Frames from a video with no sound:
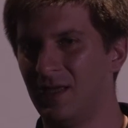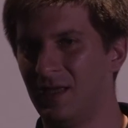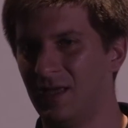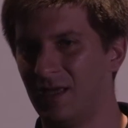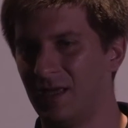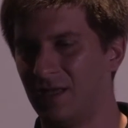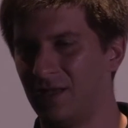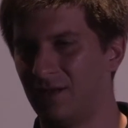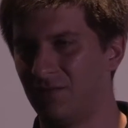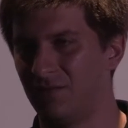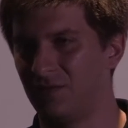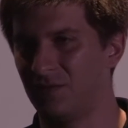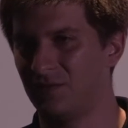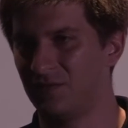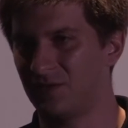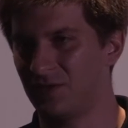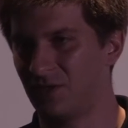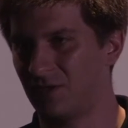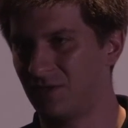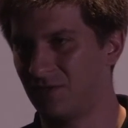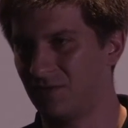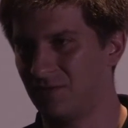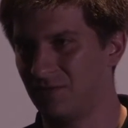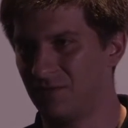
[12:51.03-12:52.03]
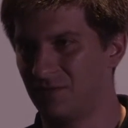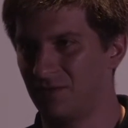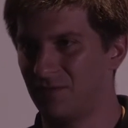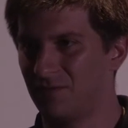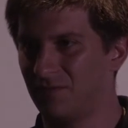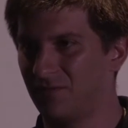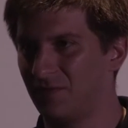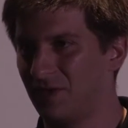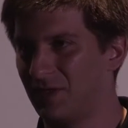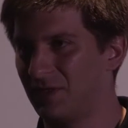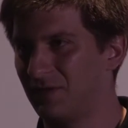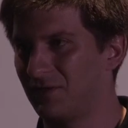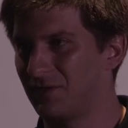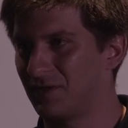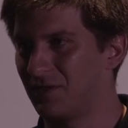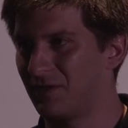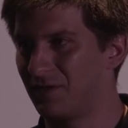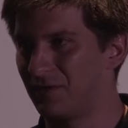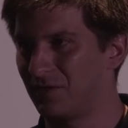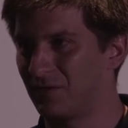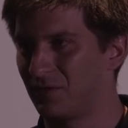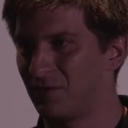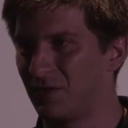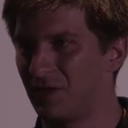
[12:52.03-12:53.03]
And if you start your final
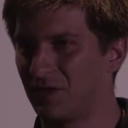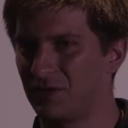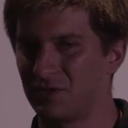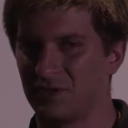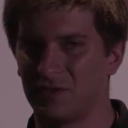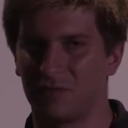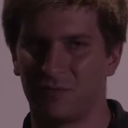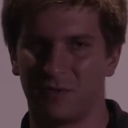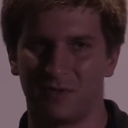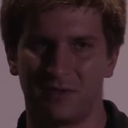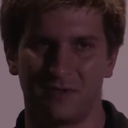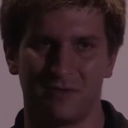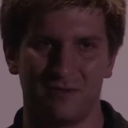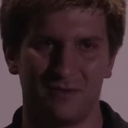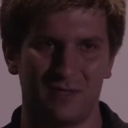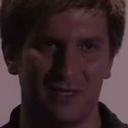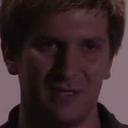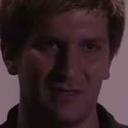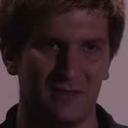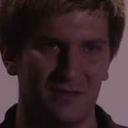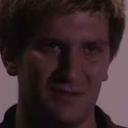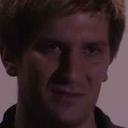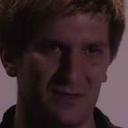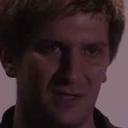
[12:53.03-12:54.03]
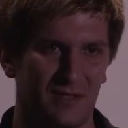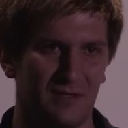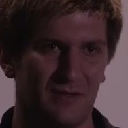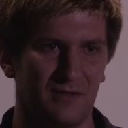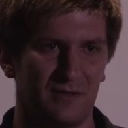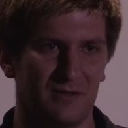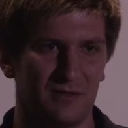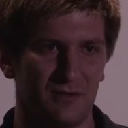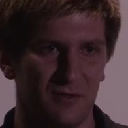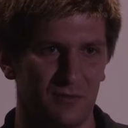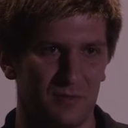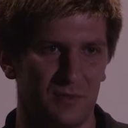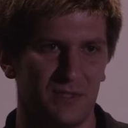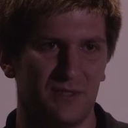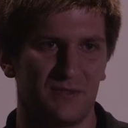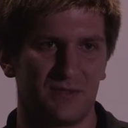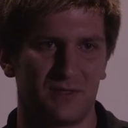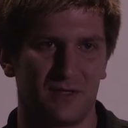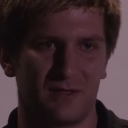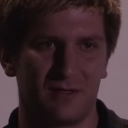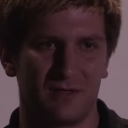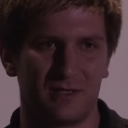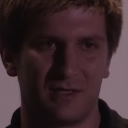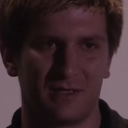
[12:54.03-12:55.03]
color correction with your dailies color, you'll be
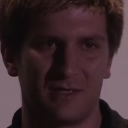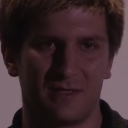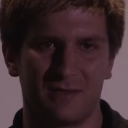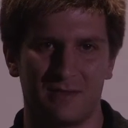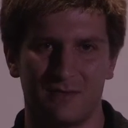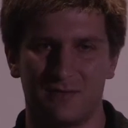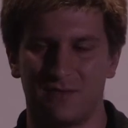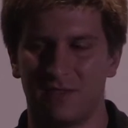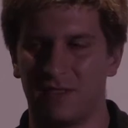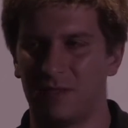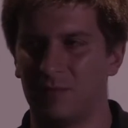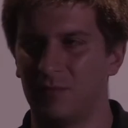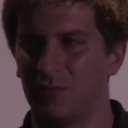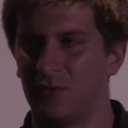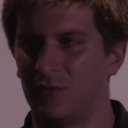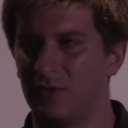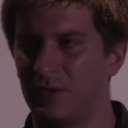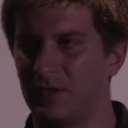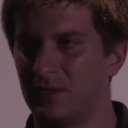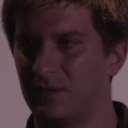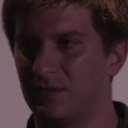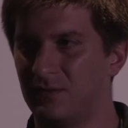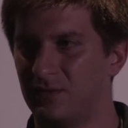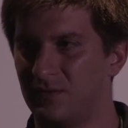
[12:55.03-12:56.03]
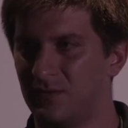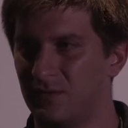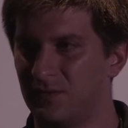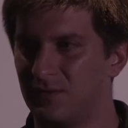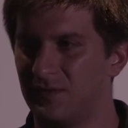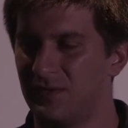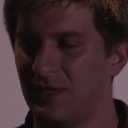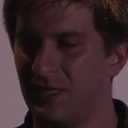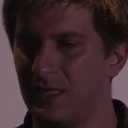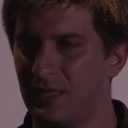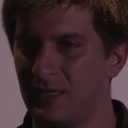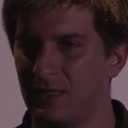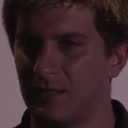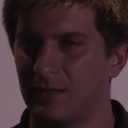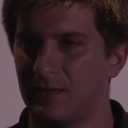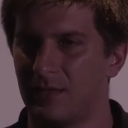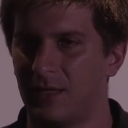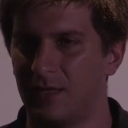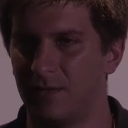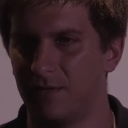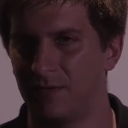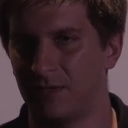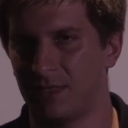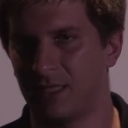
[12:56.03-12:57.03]
starting at the same point. So it's taking a
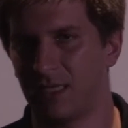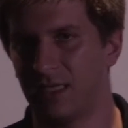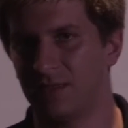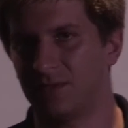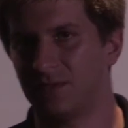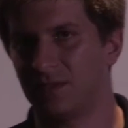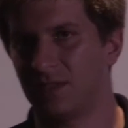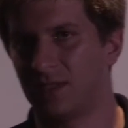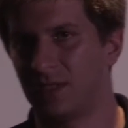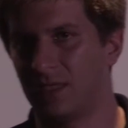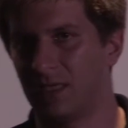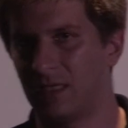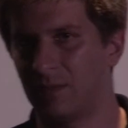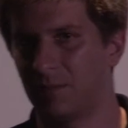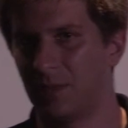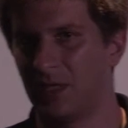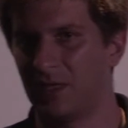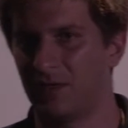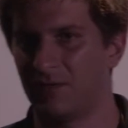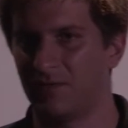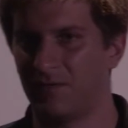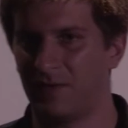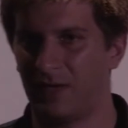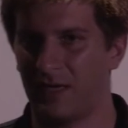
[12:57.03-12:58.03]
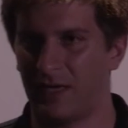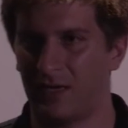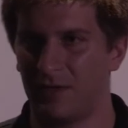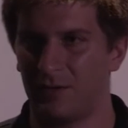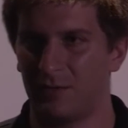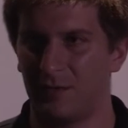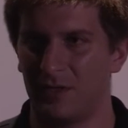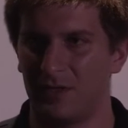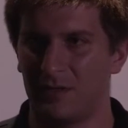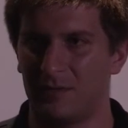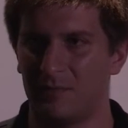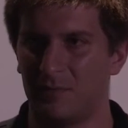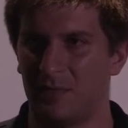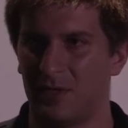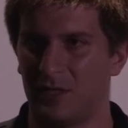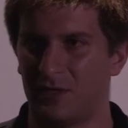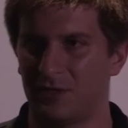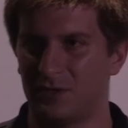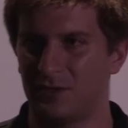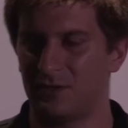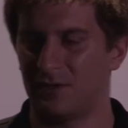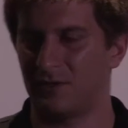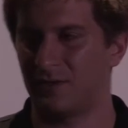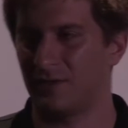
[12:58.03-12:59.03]
lot of the guessing game out of how do I make
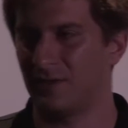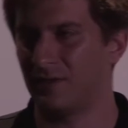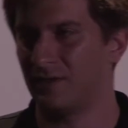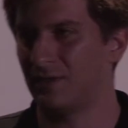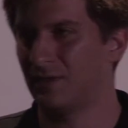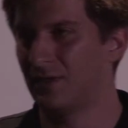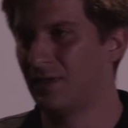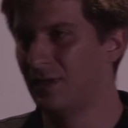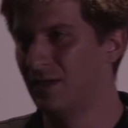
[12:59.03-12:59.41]
sure that